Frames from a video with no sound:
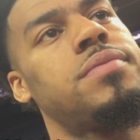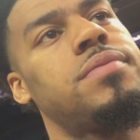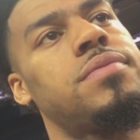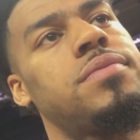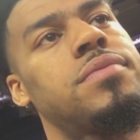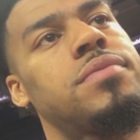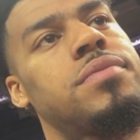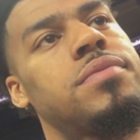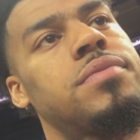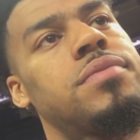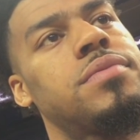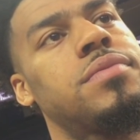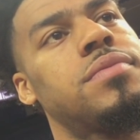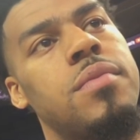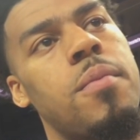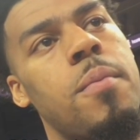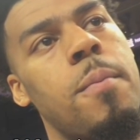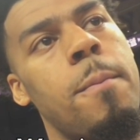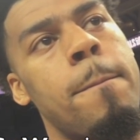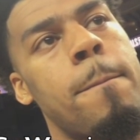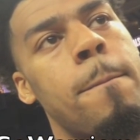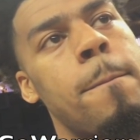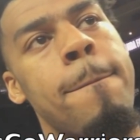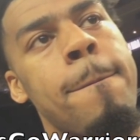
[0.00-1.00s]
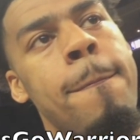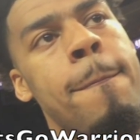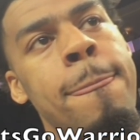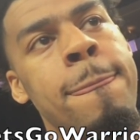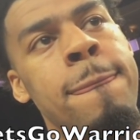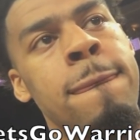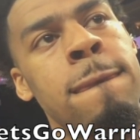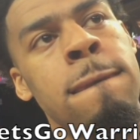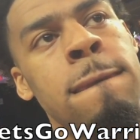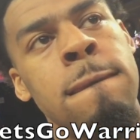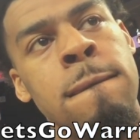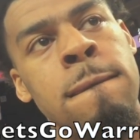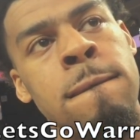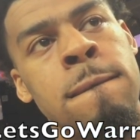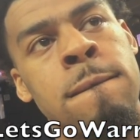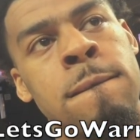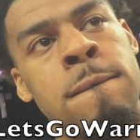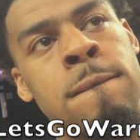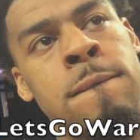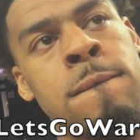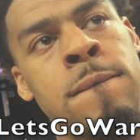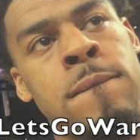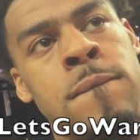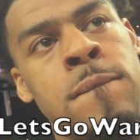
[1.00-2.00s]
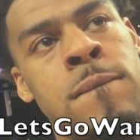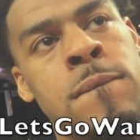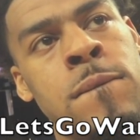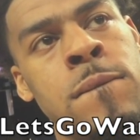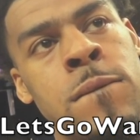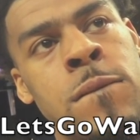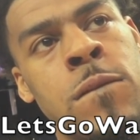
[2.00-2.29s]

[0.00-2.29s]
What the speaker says: Not the first time I've actually seen Kerr